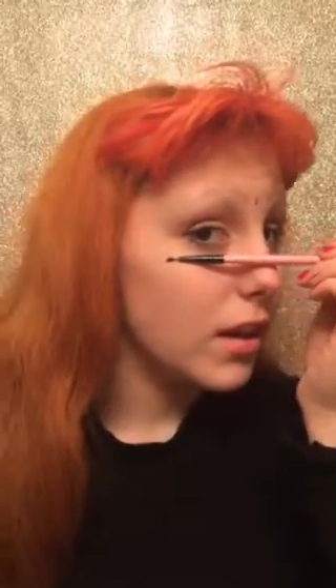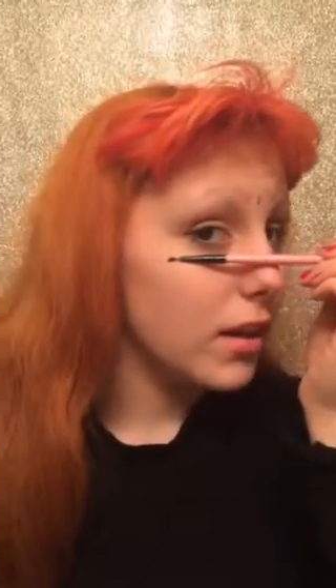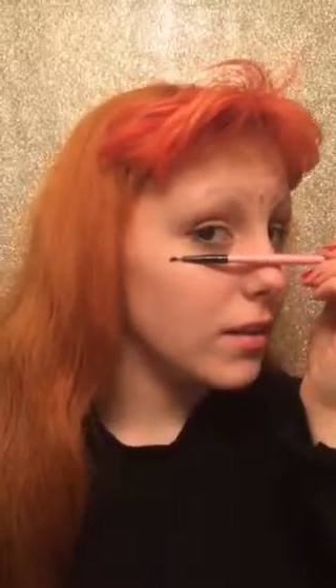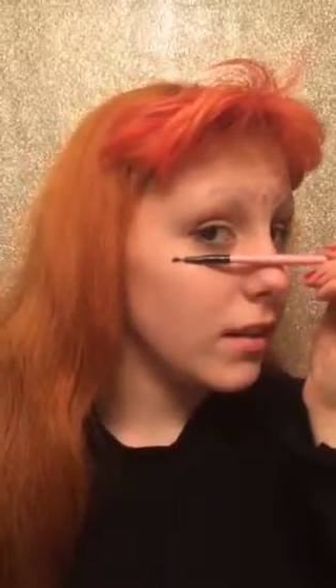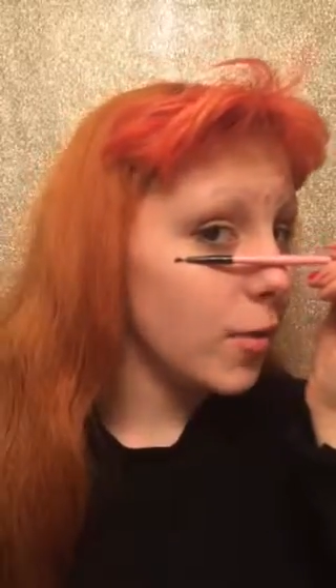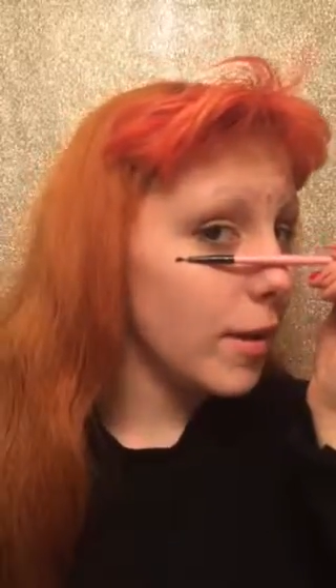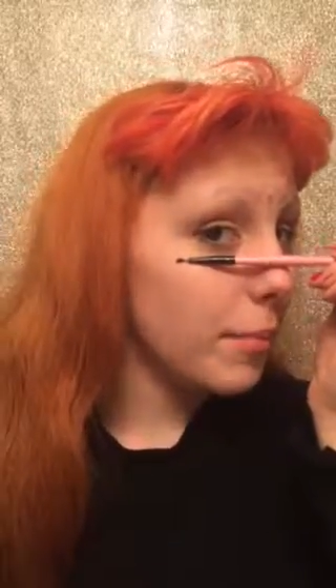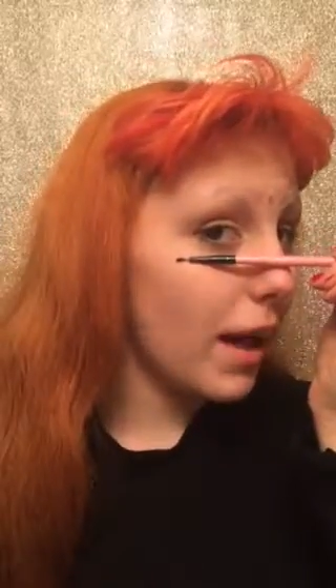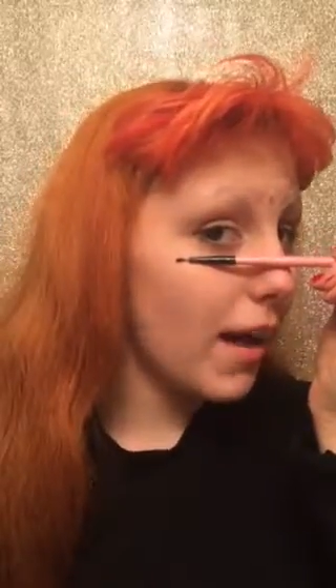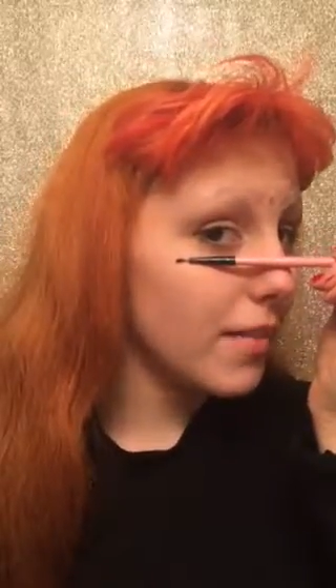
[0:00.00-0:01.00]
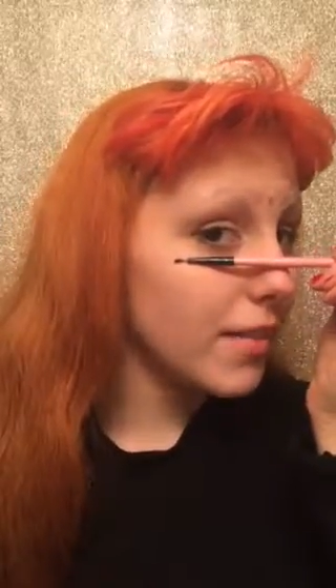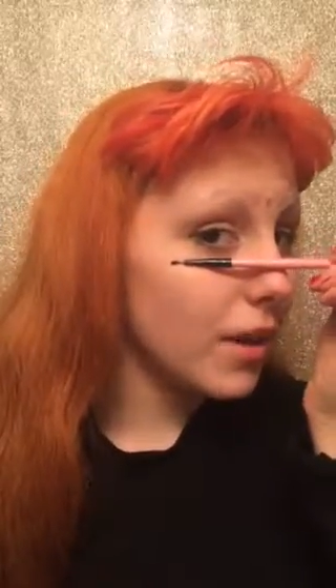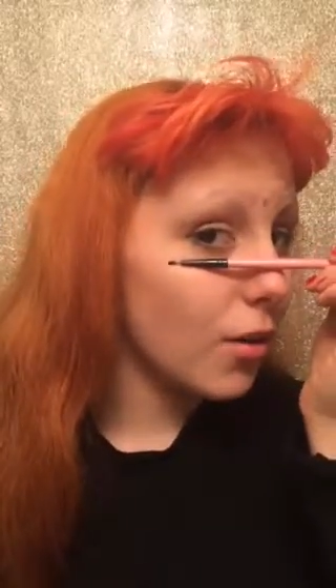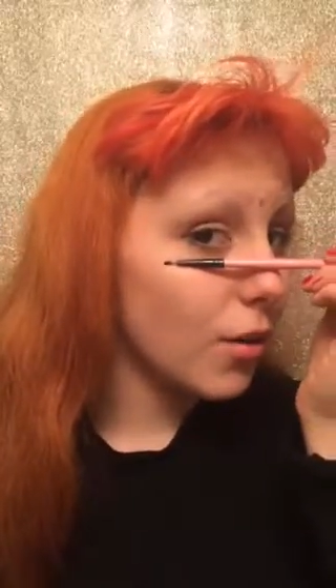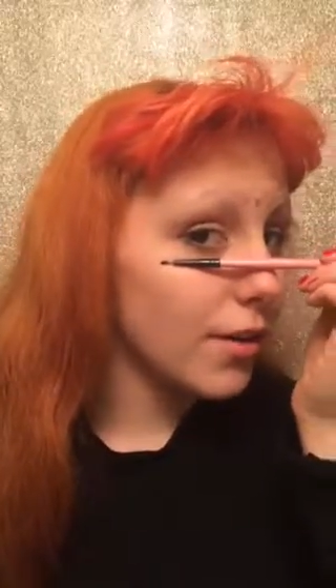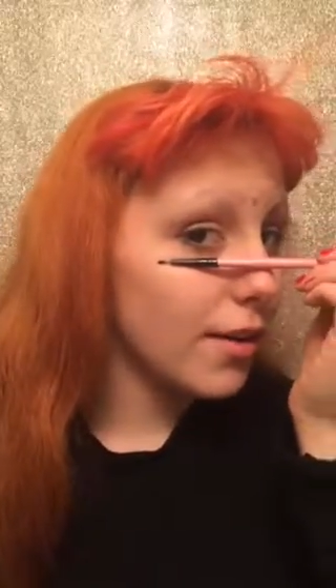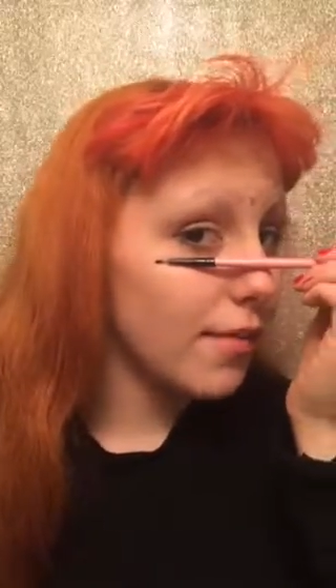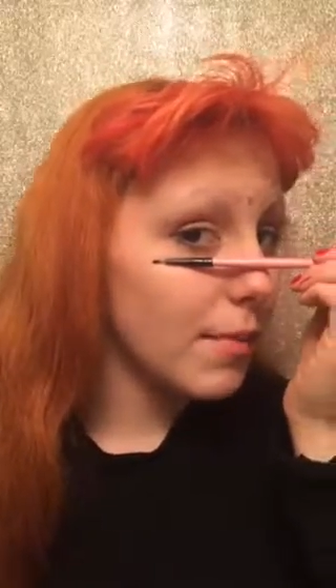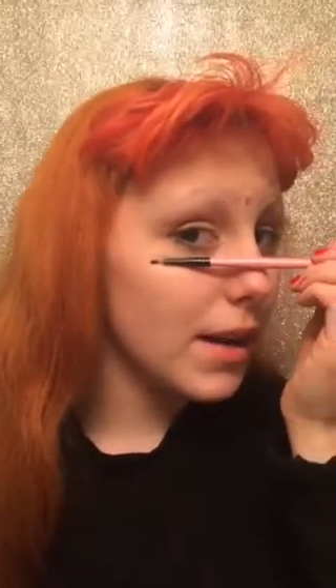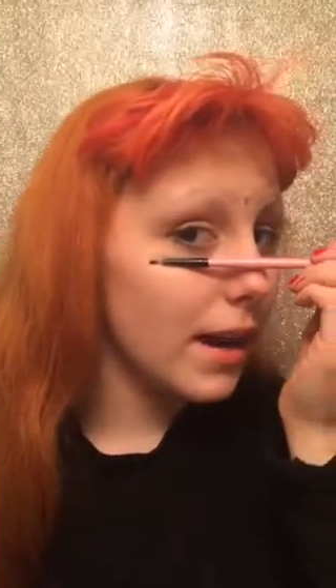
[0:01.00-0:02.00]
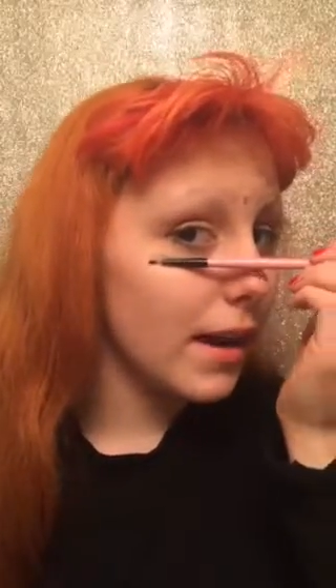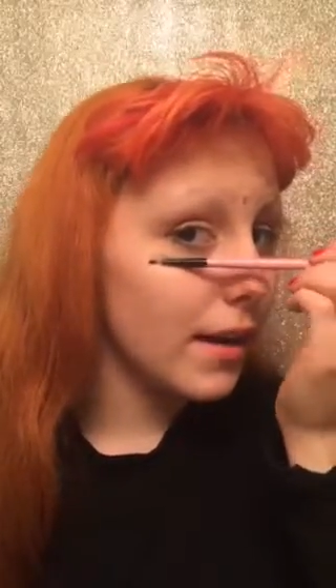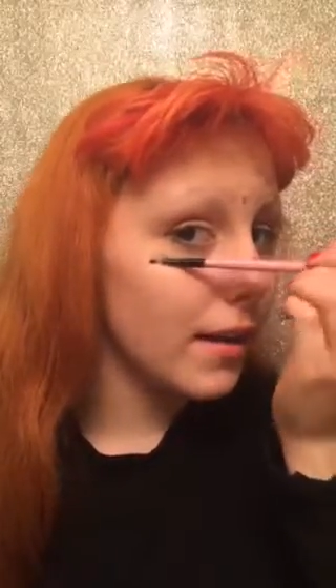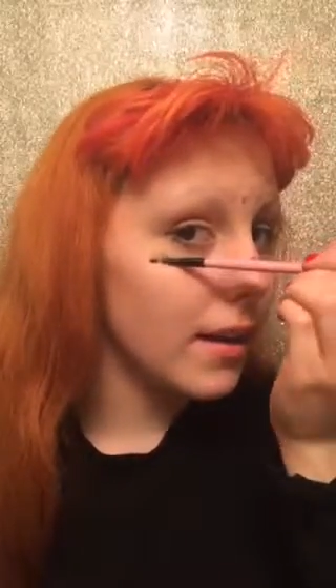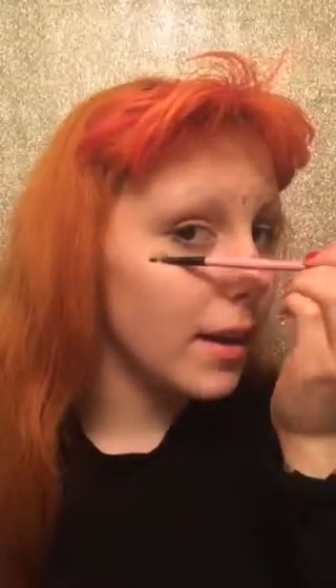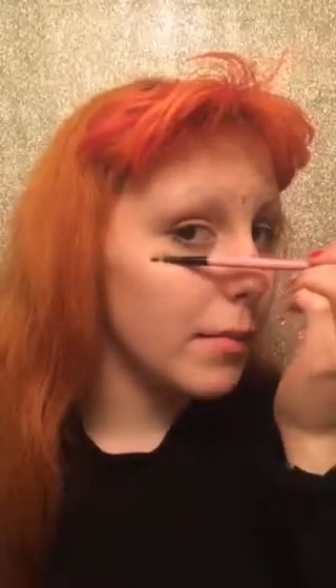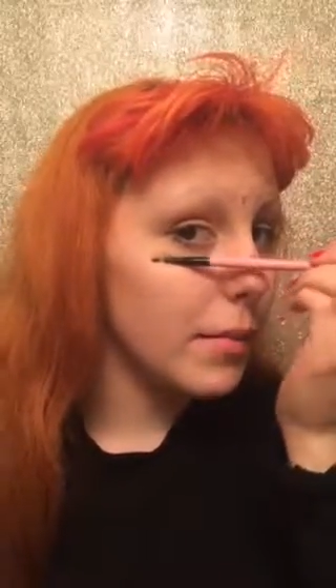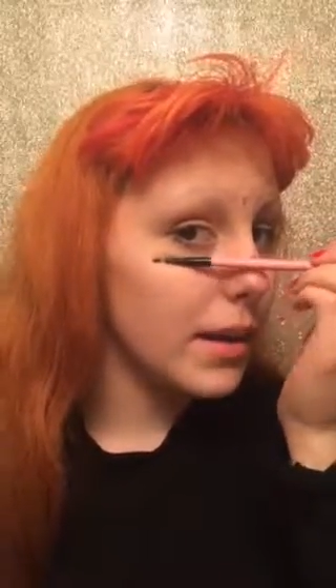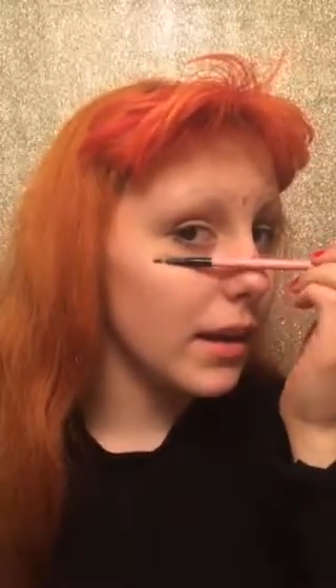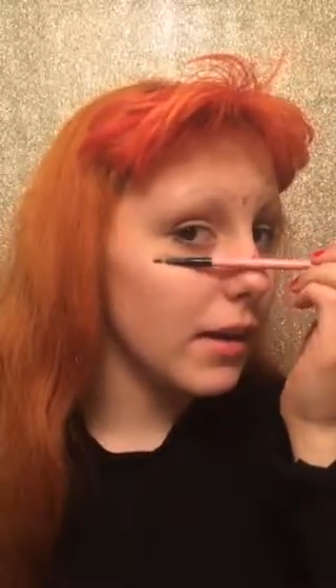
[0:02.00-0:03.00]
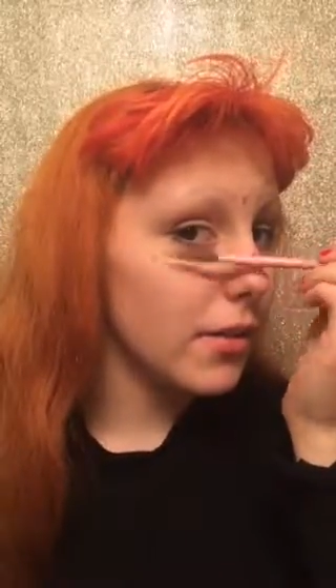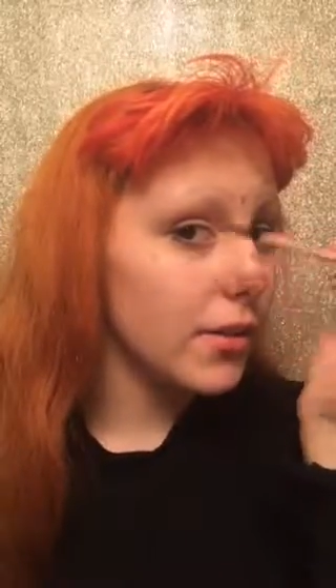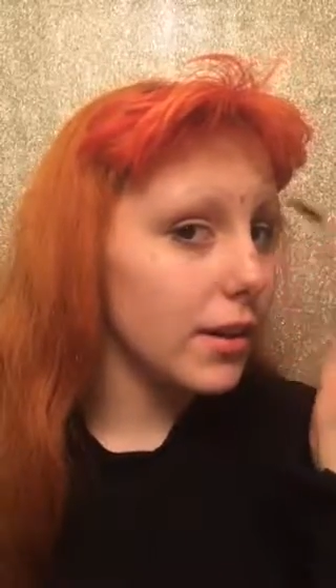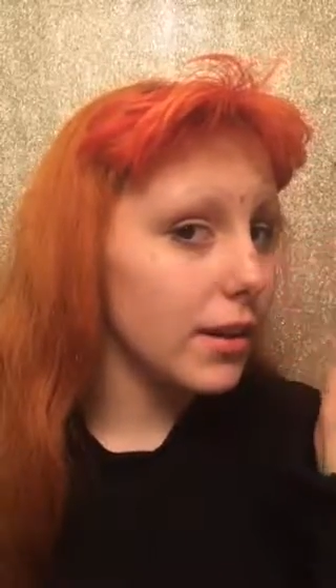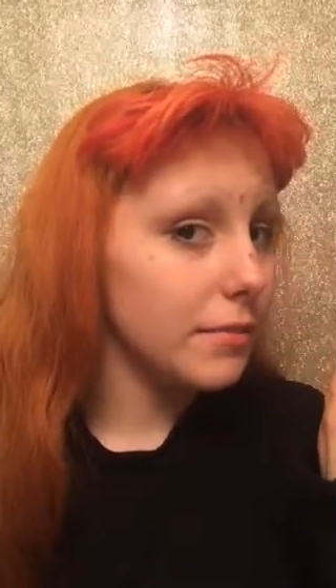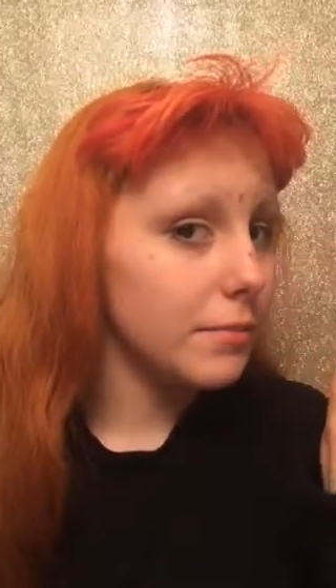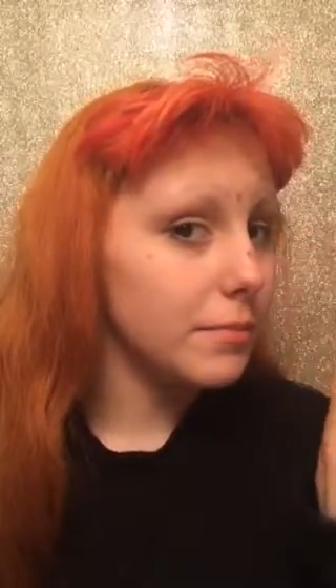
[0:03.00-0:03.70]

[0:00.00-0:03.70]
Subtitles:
a little bit past the corner of my eye, and I'm gonna make another dot.